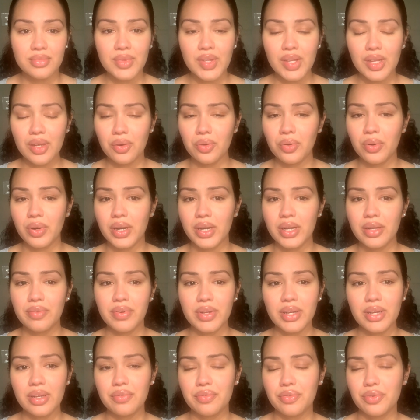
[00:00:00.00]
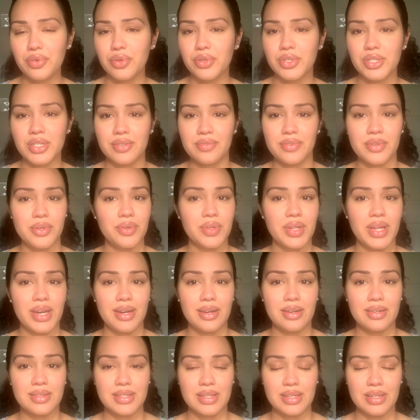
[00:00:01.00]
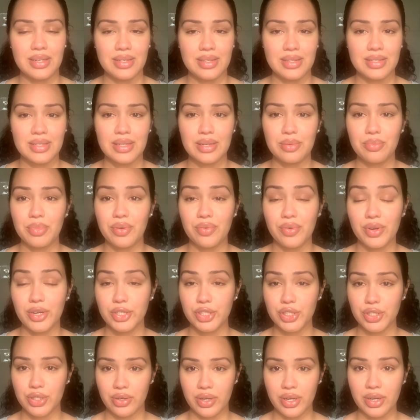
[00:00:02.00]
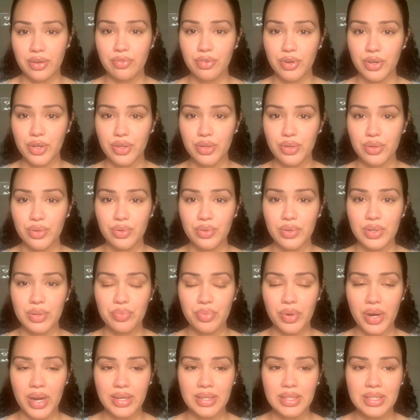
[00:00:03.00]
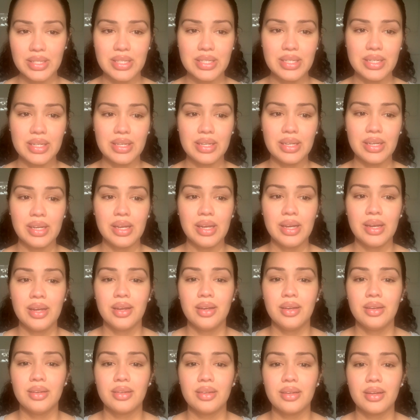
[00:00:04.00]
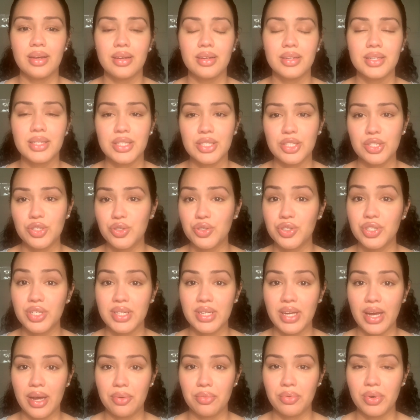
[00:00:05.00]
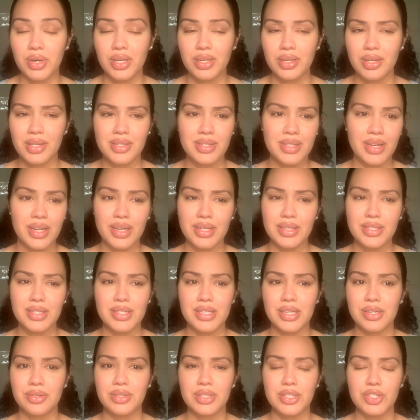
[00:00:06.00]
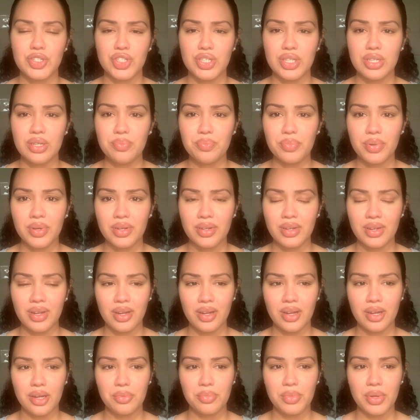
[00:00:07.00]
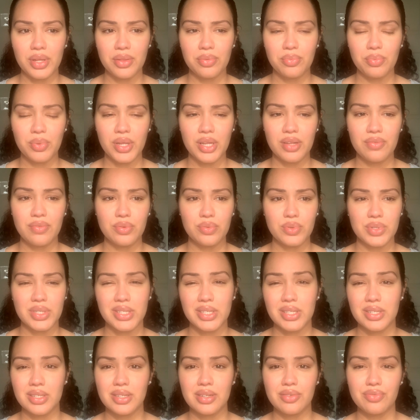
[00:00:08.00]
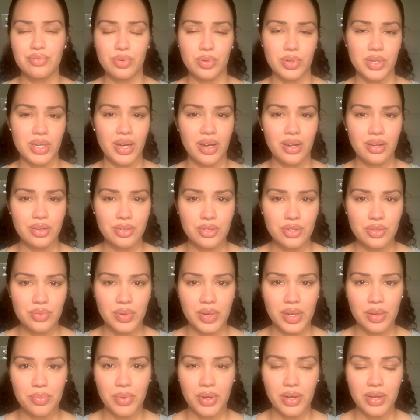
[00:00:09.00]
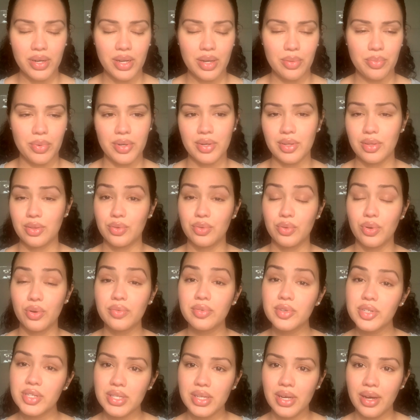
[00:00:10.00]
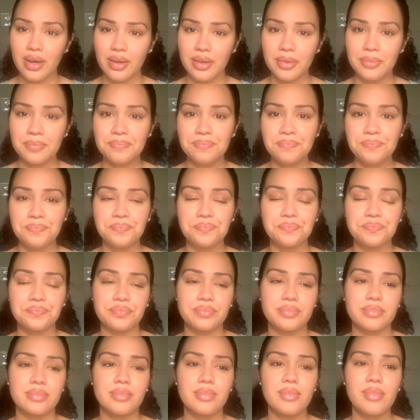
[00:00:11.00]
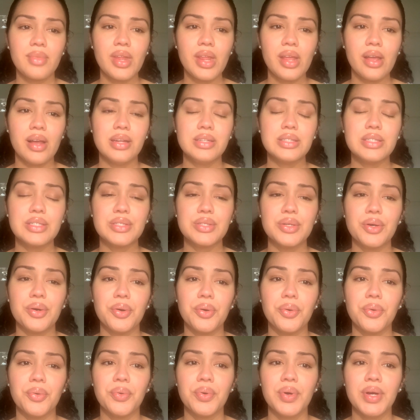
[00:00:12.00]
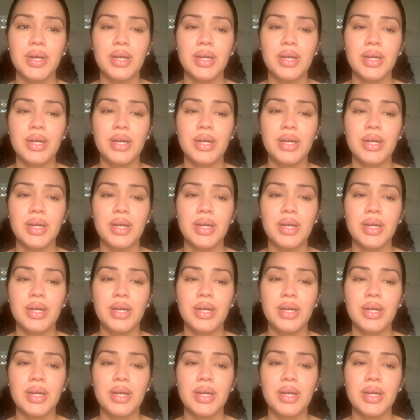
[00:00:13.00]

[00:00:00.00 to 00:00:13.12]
or even if you just feel that it's gonna be reassuring for you in pregnancy, you should get one. It's not necessarily cheap. I believe it was $64 when I bought it. I bought it through Overstock. And so